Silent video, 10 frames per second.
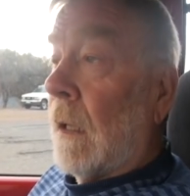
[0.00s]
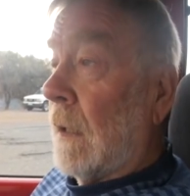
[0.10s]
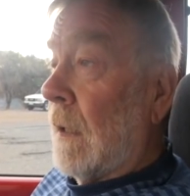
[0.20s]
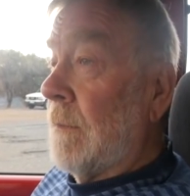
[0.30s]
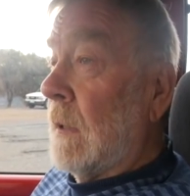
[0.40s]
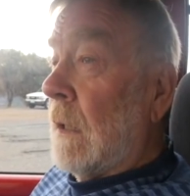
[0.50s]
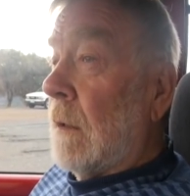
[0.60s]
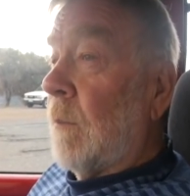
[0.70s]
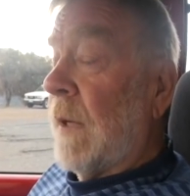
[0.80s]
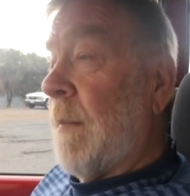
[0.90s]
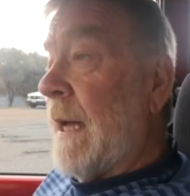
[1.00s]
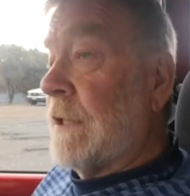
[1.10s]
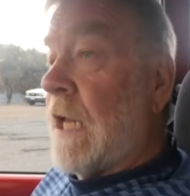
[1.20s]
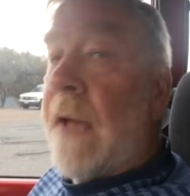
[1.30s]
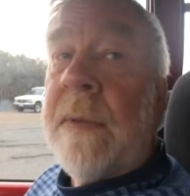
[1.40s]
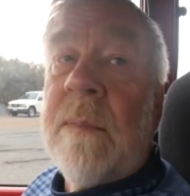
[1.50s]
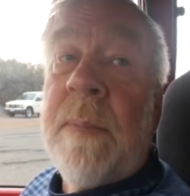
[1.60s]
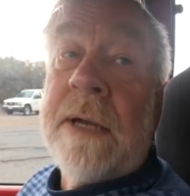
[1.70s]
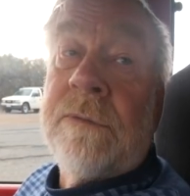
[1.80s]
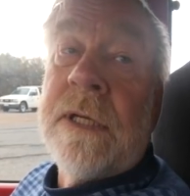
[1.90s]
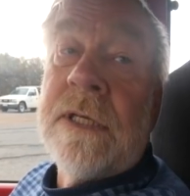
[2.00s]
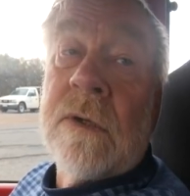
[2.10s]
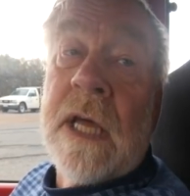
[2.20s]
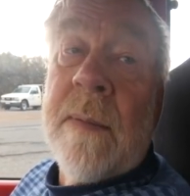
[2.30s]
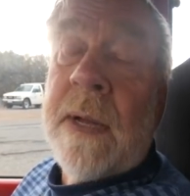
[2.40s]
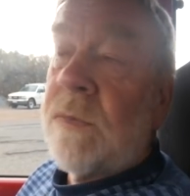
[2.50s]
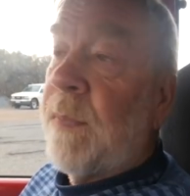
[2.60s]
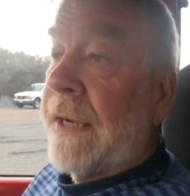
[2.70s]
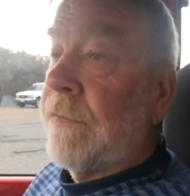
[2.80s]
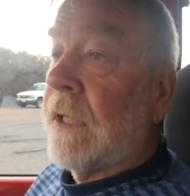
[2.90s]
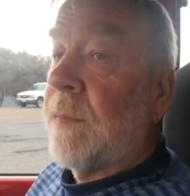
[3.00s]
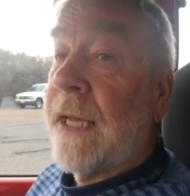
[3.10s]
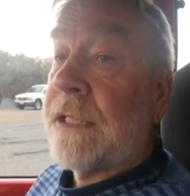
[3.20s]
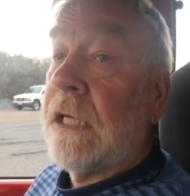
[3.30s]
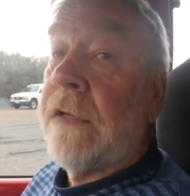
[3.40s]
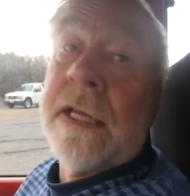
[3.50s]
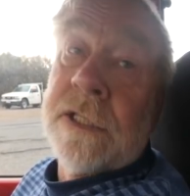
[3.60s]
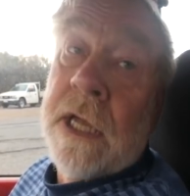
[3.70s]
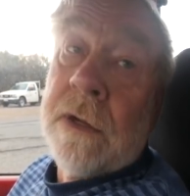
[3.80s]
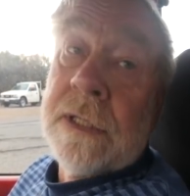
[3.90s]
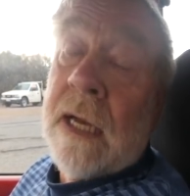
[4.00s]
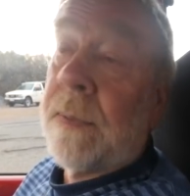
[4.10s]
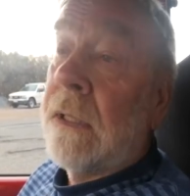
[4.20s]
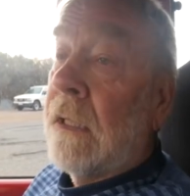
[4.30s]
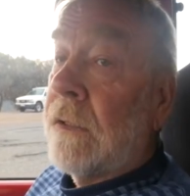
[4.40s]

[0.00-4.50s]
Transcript: Um, but imagine how many batteries on how much battery capacity that soaked up.